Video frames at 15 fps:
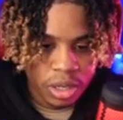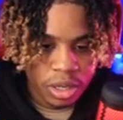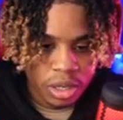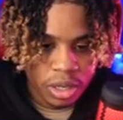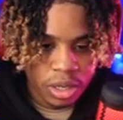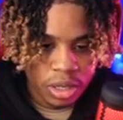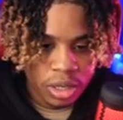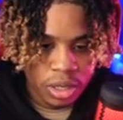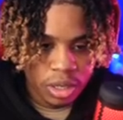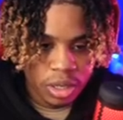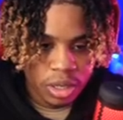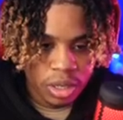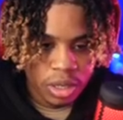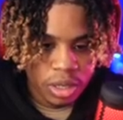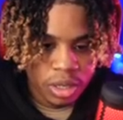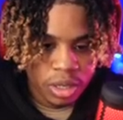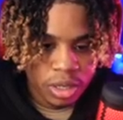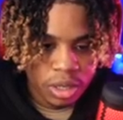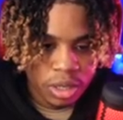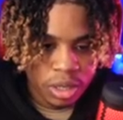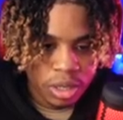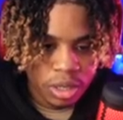
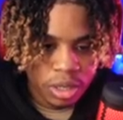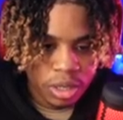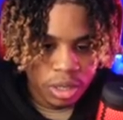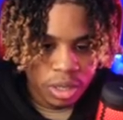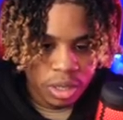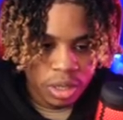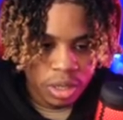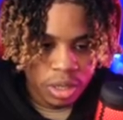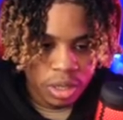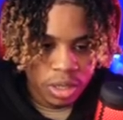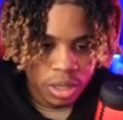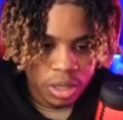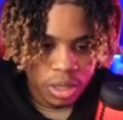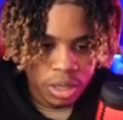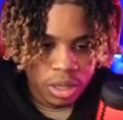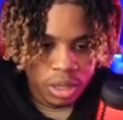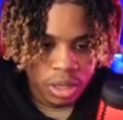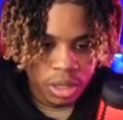Nobody speaks.